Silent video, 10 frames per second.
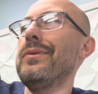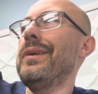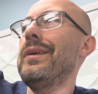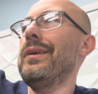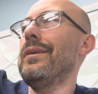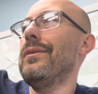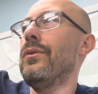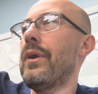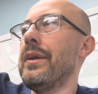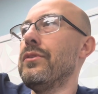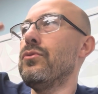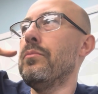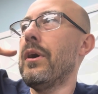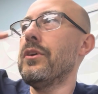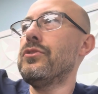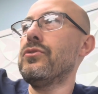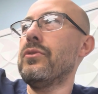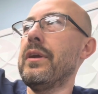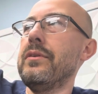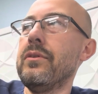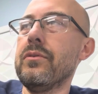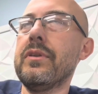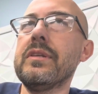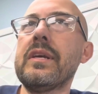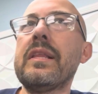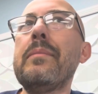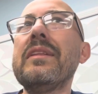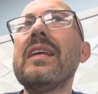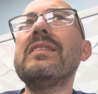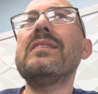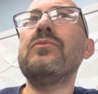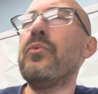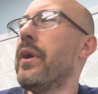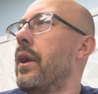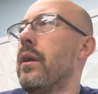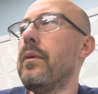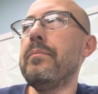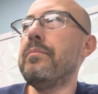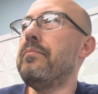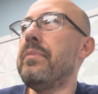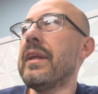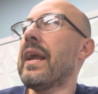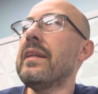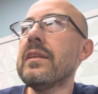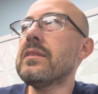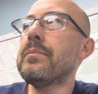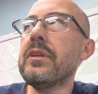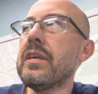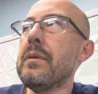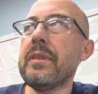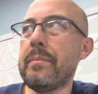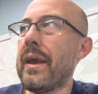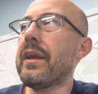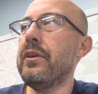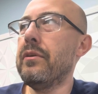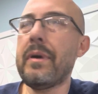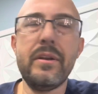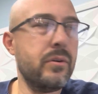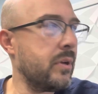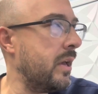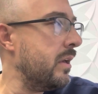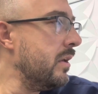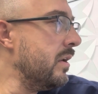eat, or I eat too much, or I, you know, things like that. But that's rare. But again, that's something to keep at the back of your mind, okay?